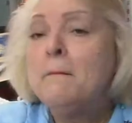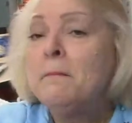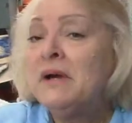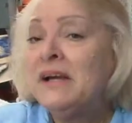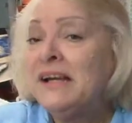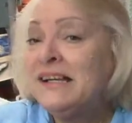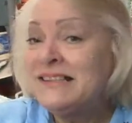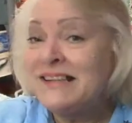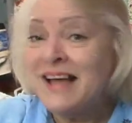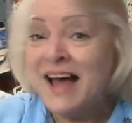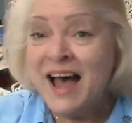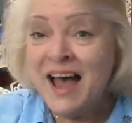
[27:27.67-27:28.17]

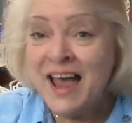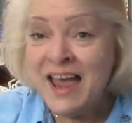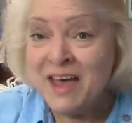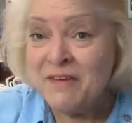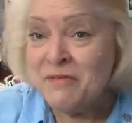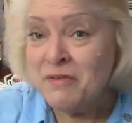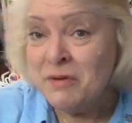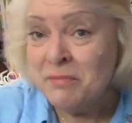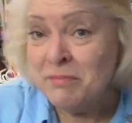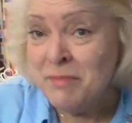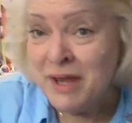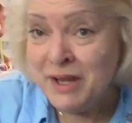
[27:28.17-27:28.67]
Because I
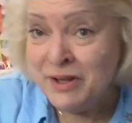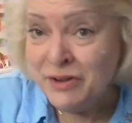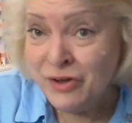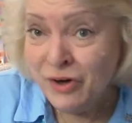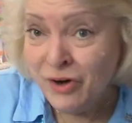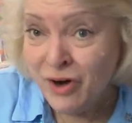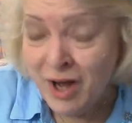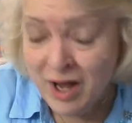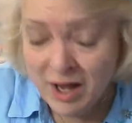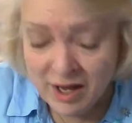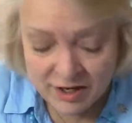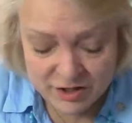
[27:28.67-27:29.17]
haven't made
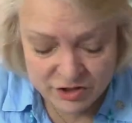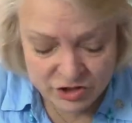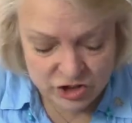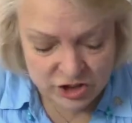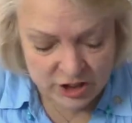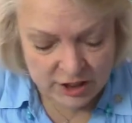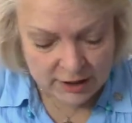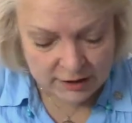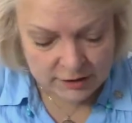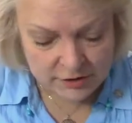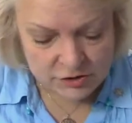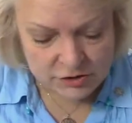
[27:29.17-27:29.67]
their
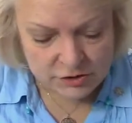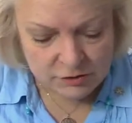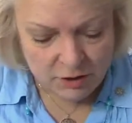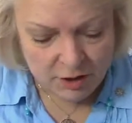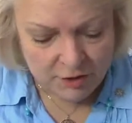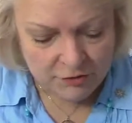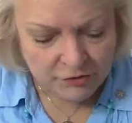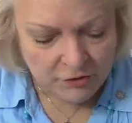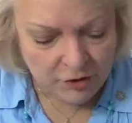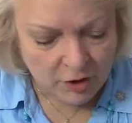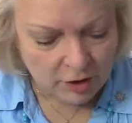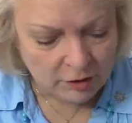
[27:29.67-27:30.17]
eyes yet, so
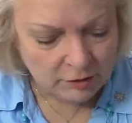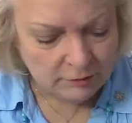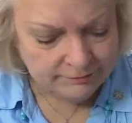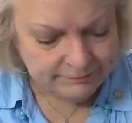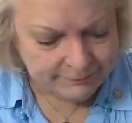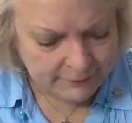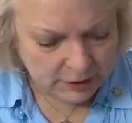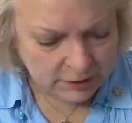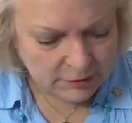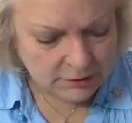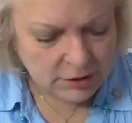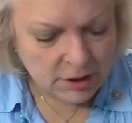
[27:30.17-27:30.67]
I thought
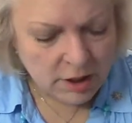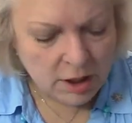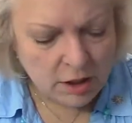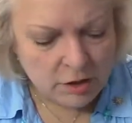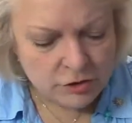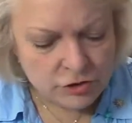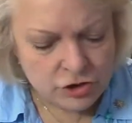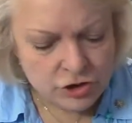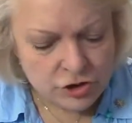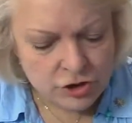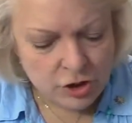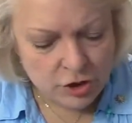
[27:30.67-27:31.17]

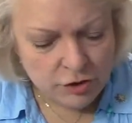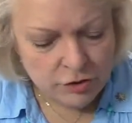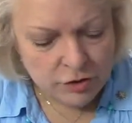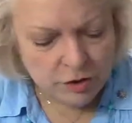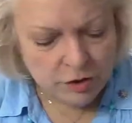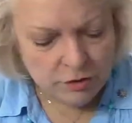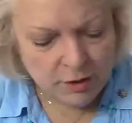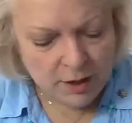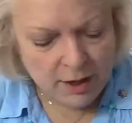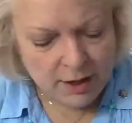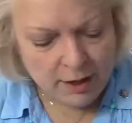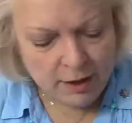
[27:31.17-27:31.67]
I'll show
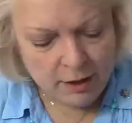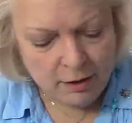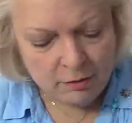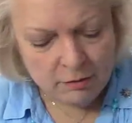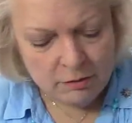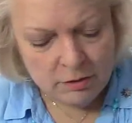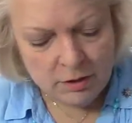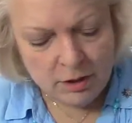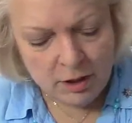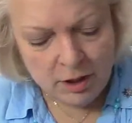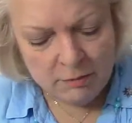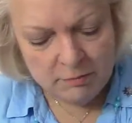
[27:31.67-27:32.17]
you
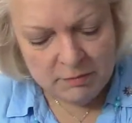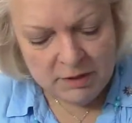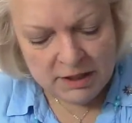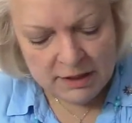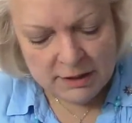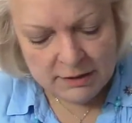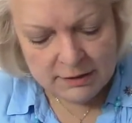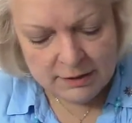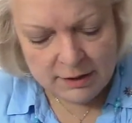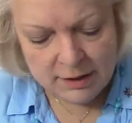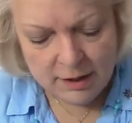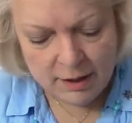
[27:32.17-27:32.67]
how I
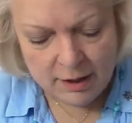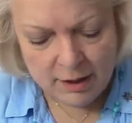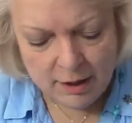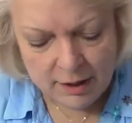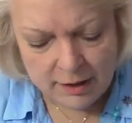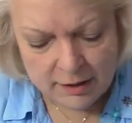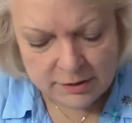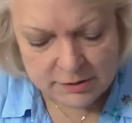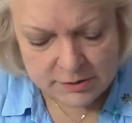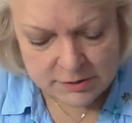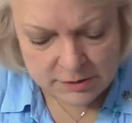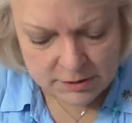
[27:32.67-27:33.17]
make the
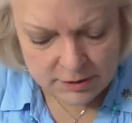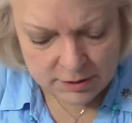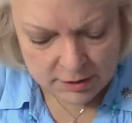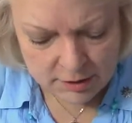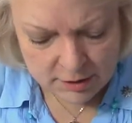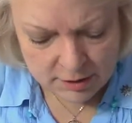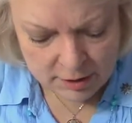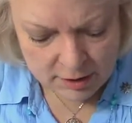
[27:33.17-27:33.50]
eyes.